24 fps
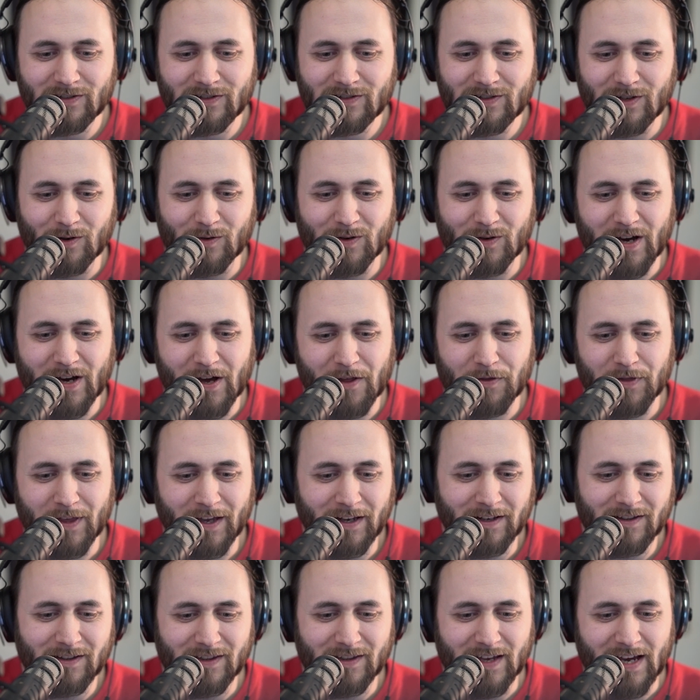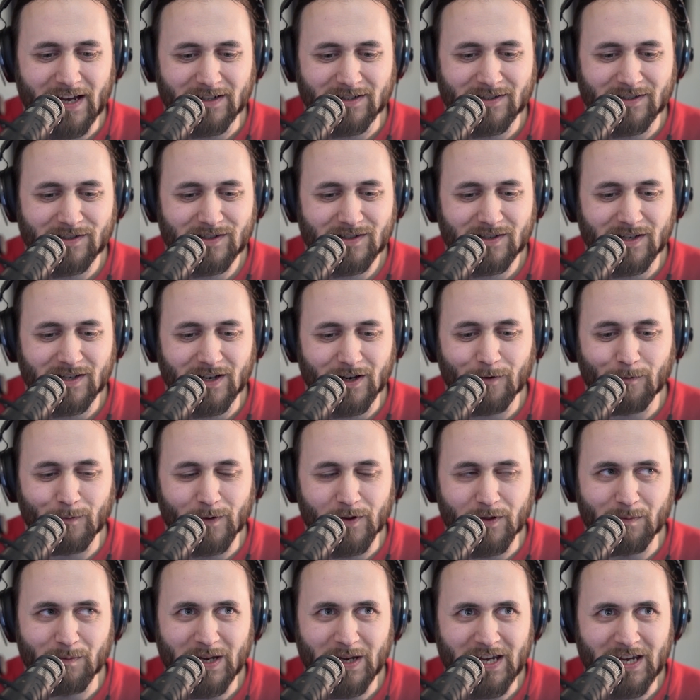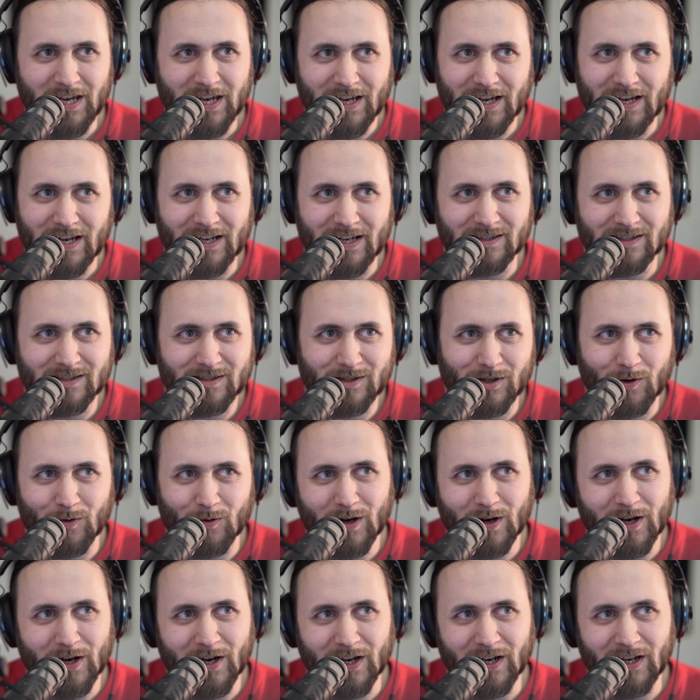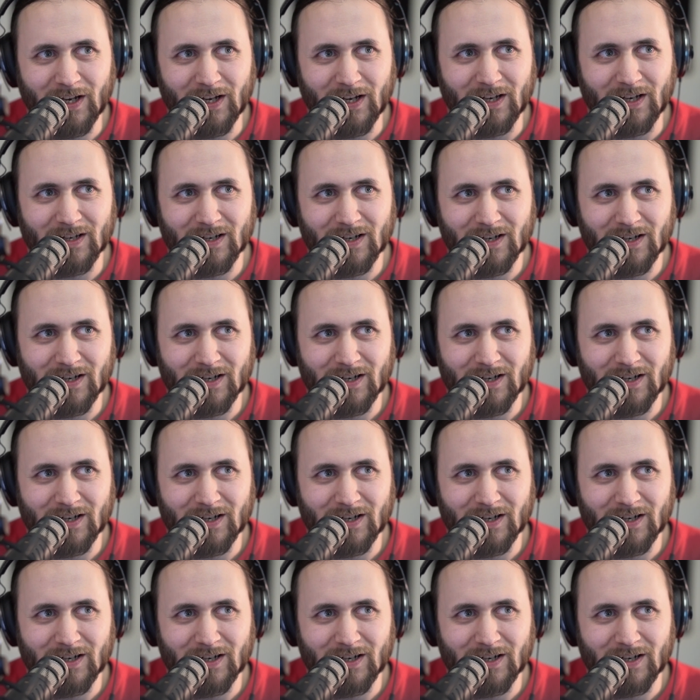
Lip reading: so I think that stuck with me, and so I